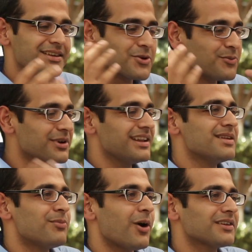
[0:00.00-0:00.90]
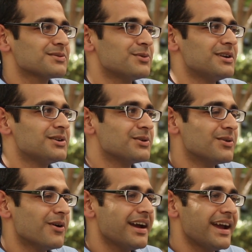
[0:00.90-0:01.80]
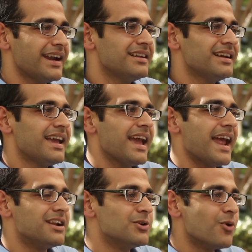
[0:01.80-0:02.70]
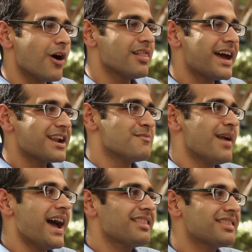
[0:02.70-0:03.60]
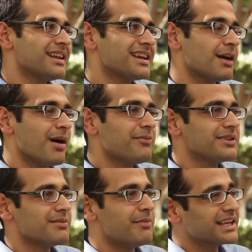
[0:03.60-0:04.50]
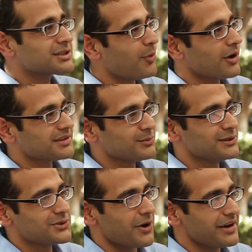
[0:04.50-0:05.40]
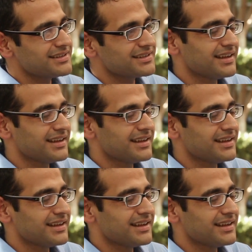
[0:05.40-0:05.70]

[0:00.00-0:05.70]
and humanly impossible to go ahead and do all that math and come up with the best possible choice.